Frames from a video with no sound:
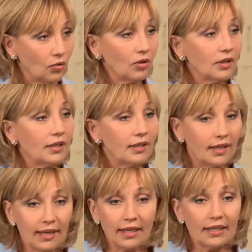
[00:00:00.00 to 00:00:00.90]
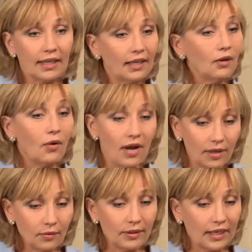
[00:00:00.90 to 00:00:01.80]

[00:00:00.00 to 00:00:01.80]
New York, Indiana again, Ohio